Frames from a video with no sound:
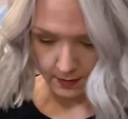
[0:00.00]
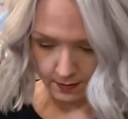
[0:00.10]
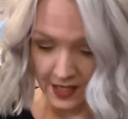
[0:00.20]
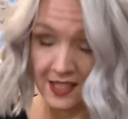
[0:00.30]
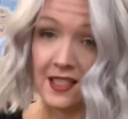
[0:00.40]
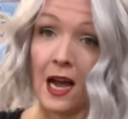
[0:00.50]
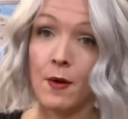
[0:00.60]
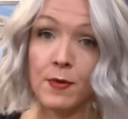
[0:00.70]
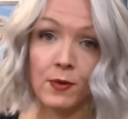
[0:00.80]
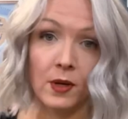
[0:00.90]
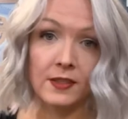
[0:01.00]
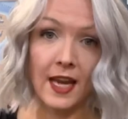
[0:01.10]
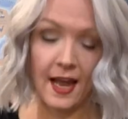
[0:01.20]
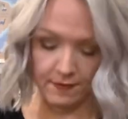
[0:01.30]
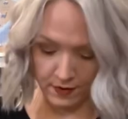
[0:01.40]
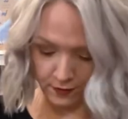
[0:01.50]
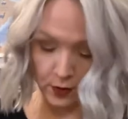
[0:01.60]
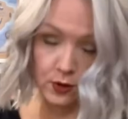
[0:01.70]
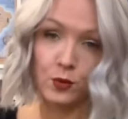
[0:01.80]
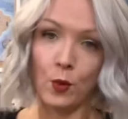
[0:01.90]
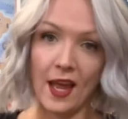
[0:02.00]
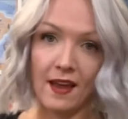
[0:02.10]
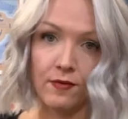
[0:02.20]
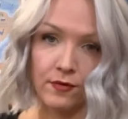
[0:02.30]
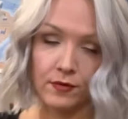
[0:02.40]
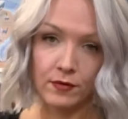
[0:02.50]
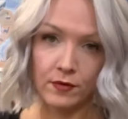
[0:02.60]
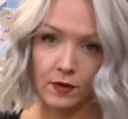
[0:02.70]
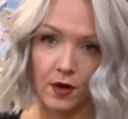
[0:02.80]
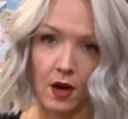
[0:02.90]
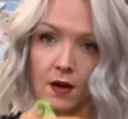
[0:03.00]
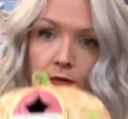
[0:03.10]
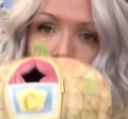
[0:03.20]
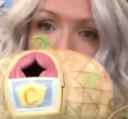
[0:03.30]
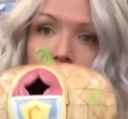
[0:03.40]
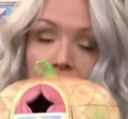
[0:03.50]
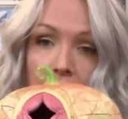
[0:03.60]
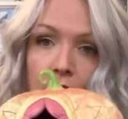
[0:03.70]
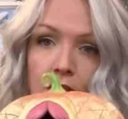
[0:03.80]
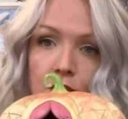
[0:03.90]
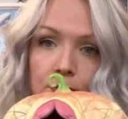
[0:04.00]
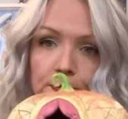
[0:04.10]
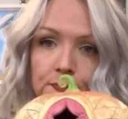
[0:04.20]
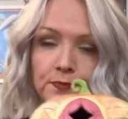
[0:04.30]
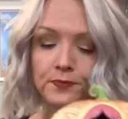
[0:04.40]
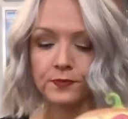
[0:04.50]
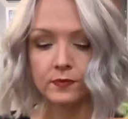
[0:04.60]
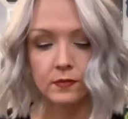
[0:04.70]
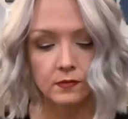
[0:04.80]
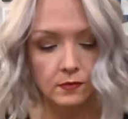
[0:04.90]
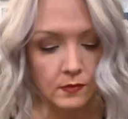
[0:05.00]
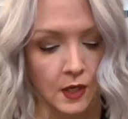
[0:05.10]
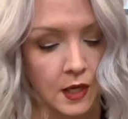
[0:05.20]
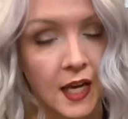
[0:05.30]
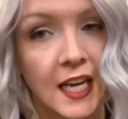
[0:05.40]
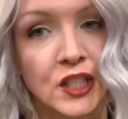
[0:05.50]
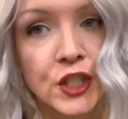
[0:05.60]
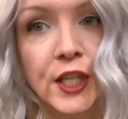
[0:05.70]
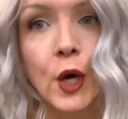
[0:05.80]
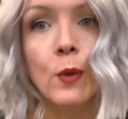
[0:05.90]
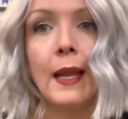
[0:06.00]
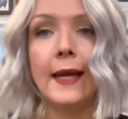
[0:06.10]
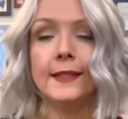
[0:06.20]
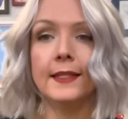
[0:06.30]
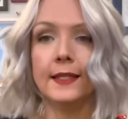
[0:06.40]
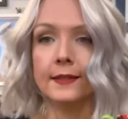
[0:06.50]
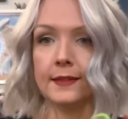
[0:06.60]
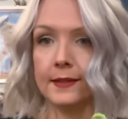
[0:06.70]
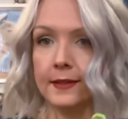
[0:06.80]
Because now I'm thrilled to have the first wave of the carriage. And she go like this.